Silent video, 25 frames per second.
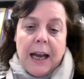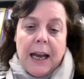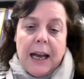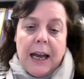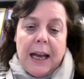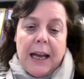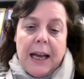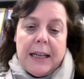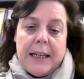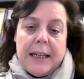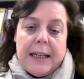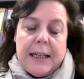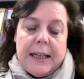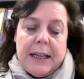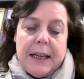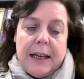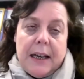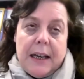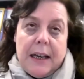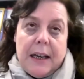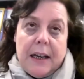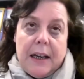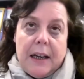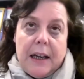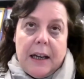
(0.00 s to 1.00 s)
and
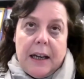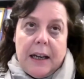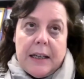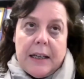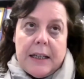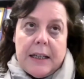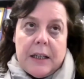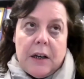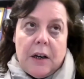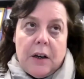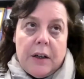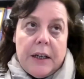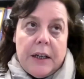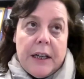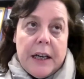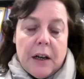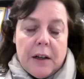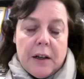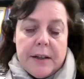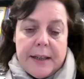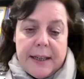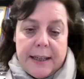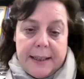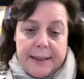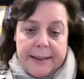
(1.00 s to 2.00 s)
early
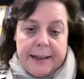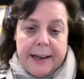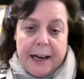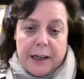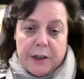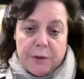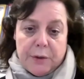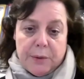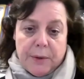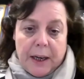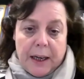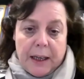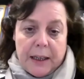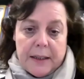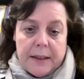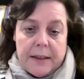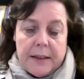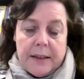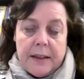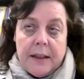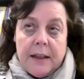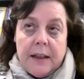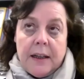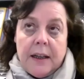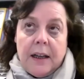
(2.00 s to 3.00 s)
onset
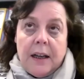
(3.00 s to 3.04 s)
cataract.